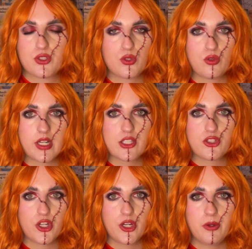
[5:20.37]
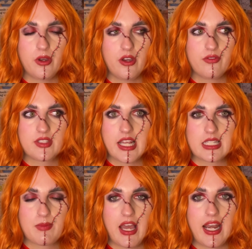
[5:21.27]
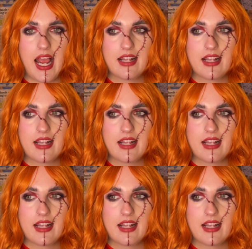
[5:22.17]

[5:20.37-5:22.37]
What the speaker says: story is true of Slender Man,